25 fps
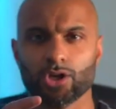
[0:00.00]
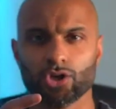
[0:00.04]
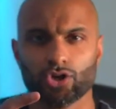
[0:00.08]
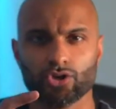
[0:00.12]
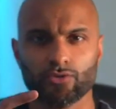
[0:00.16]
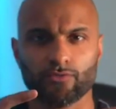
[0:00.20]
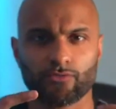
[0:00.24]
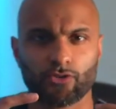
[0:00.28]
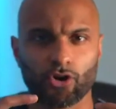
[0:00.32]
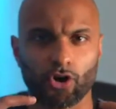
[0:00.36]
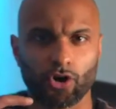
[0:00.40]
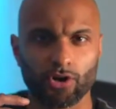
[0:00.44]

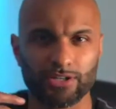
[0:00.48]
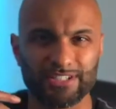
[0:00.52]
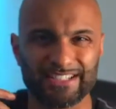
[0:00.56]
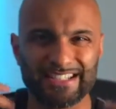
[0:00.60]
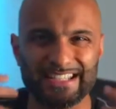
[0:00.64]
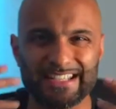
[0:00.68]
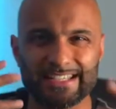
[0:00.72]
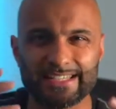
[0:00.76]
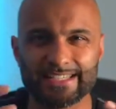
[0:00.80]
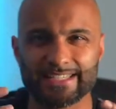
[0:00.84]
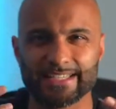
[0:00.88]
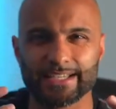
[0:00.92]
you've got a
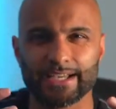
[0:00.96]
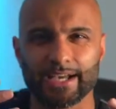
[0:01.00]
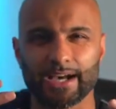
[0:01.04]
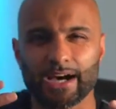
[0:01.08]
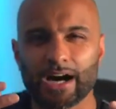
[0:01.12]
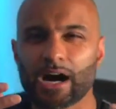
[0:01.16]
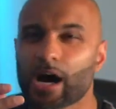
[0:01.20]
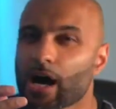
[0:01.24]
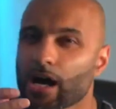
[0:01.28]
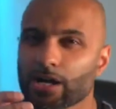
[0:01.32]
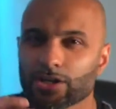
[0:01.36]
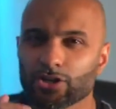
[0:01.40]
decent
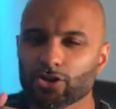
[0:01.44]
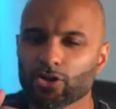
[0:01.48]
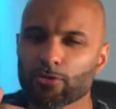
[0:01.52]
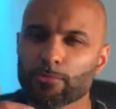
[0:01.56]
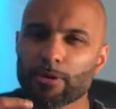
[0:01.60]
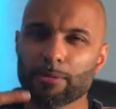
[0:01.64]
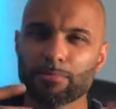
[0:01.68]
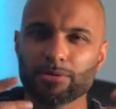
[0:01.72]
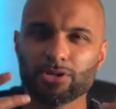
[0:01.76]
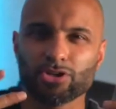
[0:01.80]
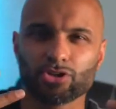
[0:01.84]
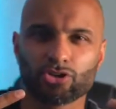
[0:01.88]
car, you know,
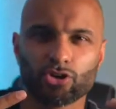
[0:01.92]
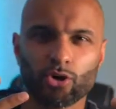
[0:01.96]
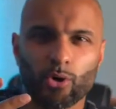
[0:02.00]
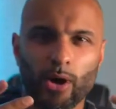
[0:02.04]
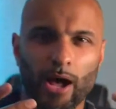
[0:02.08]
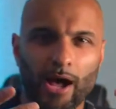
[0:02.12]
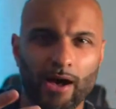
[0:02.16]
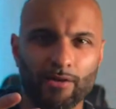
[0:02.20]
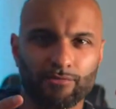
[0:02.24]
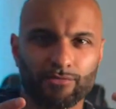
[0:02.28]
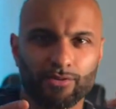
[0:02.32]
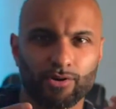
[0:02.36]
maybe you
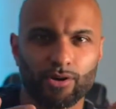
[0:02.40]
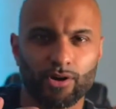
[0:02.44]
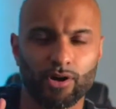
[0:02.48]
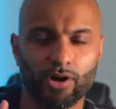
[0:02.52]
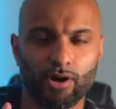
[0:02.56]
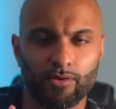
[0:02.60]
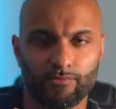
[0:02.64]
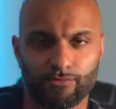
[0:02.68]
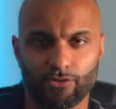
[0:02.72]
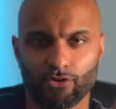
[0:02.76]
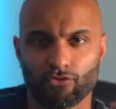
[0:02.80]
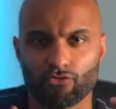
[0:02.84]
don't have
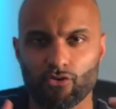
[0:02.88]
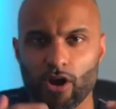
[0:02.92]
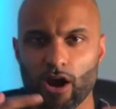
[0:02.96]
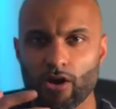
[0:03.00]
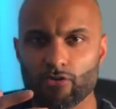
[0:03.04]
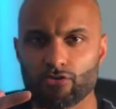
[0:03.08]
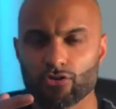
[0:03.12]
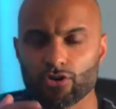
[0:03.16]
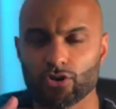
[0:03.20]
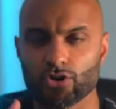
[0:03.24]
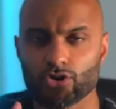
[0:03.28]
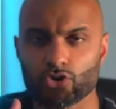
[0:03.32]
a
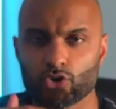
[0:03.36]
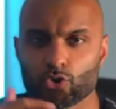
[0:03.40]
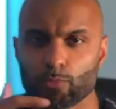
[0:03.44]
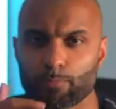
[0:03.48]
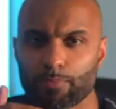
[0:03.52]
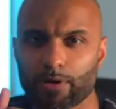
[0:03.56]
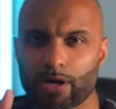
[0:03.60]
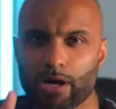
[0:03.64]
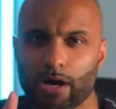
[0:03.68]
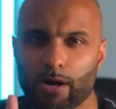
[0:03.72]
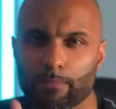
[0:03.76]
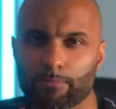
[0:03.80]
Ferrari or a
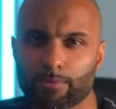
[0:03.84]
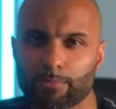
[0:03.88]
supercar,